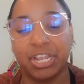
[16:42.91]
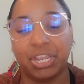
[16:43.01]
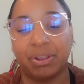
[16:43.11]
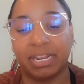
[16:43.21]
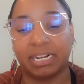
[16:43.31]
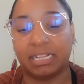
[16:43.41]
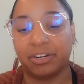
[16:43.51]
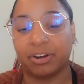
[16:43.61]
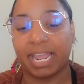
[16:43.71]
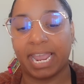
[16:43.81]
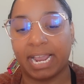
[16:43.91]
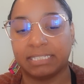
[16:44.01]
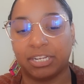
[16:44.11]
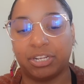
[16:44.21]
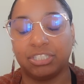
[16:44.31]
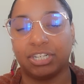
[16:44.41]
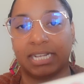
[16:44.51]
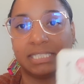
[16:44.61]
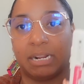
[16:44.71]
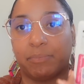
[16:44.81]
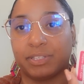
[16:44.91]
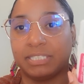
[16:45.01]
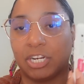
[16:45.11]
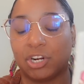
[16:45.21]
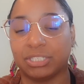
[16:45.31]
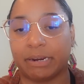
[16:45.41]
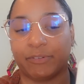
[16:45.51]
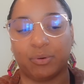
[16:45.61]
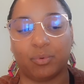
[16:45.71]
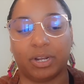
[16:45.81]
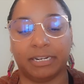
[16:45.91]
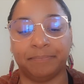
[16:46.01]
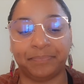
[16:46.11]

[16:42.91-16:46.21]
You can get a clear case and you can jazz it up with stickers however you want.